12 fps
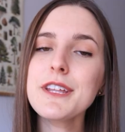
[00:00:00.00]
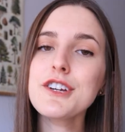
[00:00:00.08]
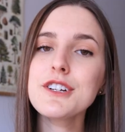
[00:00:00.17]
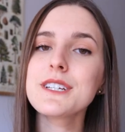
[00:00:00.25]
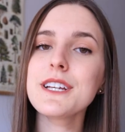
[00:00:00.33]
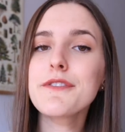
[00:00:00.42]

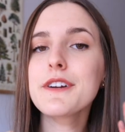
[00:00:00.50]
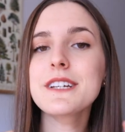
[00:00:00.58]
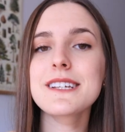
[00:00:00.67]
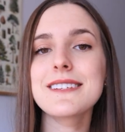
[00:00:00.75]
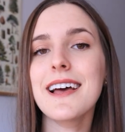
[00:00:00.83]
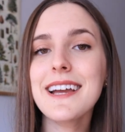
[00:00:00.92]
other different
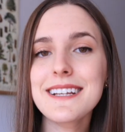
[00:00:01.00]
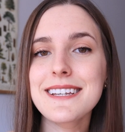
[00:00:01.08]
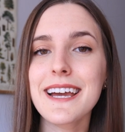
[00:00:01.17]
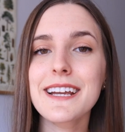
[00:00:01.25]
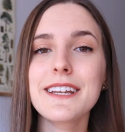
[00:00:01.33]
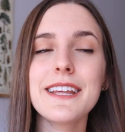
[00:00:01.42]
design
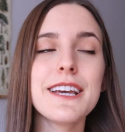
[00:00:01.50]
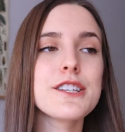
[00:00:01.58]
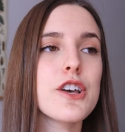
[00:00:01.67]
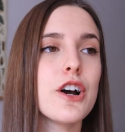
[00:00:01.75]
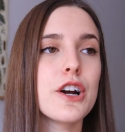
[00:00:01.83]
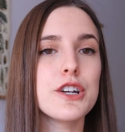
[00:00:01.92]

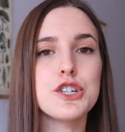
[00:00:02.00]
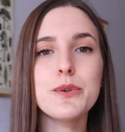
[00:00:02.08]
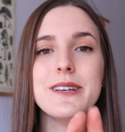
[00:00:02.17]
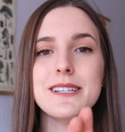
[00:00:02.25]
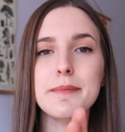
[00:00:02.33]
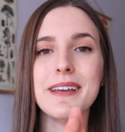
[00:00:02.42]
techniques are
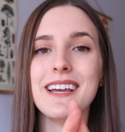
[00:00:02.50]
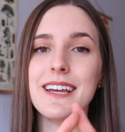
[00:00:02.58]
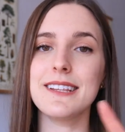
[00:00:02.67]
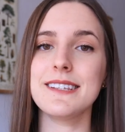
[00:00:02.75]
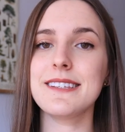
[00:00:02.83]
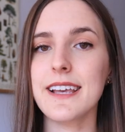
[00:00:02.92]
doing something
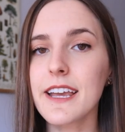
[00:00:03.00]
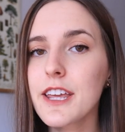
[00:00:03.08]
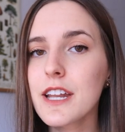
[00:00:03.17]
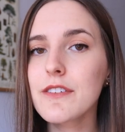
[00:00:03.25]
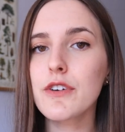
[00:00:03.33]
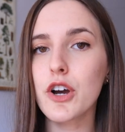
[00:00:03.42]

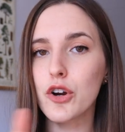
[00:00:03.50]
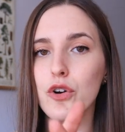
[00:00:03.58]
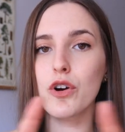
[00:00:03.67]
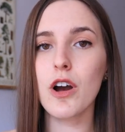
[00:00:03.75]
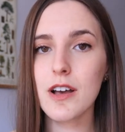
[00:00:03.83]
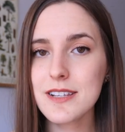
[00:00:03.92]
consecutive
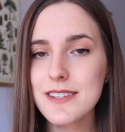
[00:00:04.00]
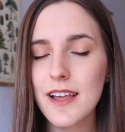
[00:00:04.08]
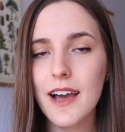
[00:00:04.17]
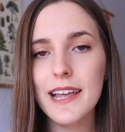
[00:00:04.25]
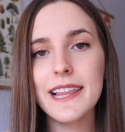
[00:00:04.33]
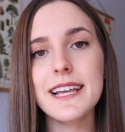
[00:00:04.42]
across the
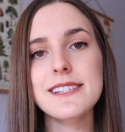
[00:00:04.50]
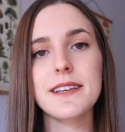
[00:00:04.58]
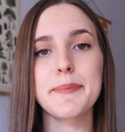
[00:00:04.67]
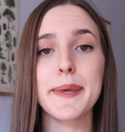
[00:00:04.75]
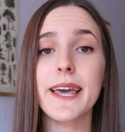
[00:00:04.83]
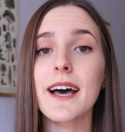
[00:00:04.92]
highlights
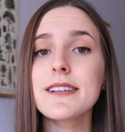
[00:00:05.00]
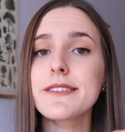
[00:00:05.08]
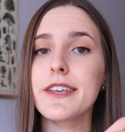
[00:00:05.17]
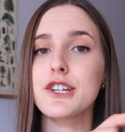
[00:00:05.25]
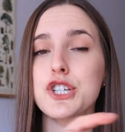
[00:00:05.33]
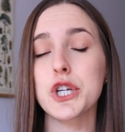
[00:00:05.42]
because
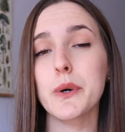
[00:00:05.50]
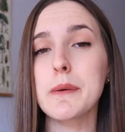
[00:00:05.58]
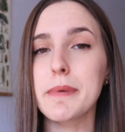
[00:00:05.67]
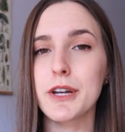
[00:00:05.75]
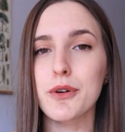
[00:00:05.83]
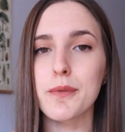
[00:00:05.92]
they show
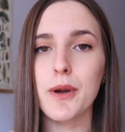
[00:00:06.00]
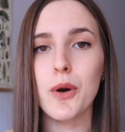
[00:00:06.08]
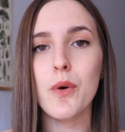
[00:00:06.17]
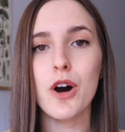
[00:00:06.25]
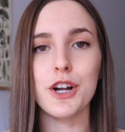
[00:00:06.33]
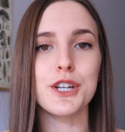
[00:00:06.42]
up in a row
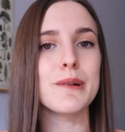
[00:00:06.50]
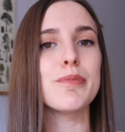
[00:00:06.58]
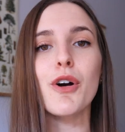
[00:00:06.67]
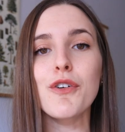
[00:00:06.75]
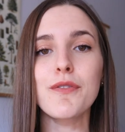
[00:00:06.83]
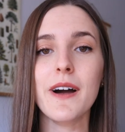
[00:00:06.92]
on your
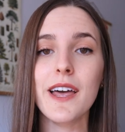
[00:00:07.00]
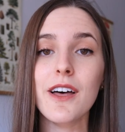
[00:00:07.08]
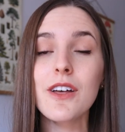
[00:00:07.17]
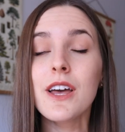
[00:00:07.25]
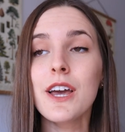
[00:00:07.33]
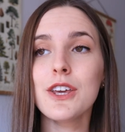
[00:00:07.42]

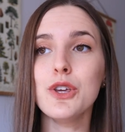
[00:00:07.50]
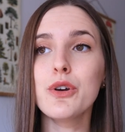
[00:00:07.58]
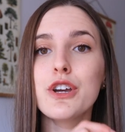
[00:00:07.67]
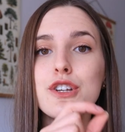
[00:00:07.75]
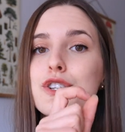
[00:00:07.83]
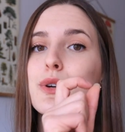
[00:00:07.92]
profile. You
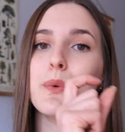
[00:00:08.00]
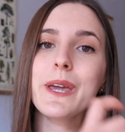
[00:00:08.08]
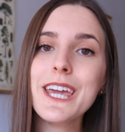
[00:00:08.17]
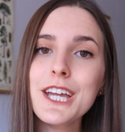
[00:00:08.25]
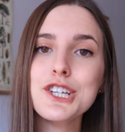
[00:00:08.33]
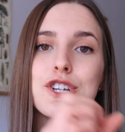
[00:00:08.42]
could do
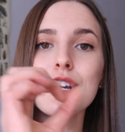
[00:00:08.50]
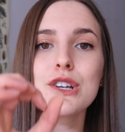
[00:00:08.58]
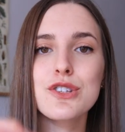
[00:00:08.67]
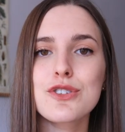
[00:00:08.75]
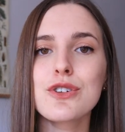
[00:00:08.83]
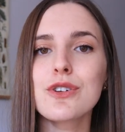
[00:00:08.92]
each
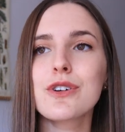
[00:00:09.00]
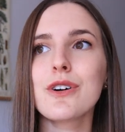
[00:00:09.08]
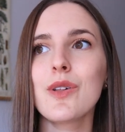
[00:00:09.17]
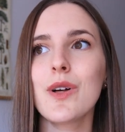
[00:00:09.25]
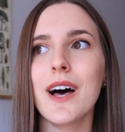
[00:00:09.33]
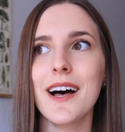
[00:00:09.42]

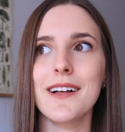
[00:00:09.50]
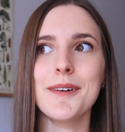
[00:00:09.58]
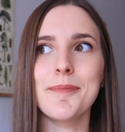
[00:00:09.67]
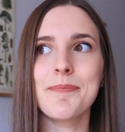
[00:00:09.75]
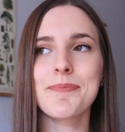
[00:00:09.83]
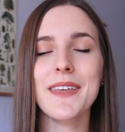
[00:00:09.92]
circle
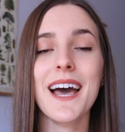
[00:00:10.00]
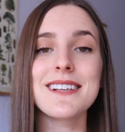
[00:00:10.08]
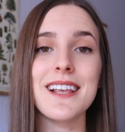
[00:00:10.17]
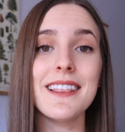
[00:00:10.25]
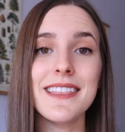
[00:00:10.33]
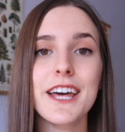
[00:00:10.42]
as
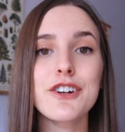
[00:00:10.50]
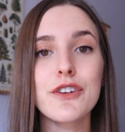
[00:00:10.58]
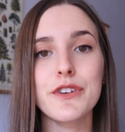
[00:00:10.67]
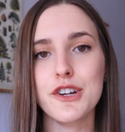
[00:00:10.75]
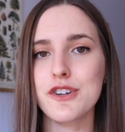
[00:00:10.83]
a letter of your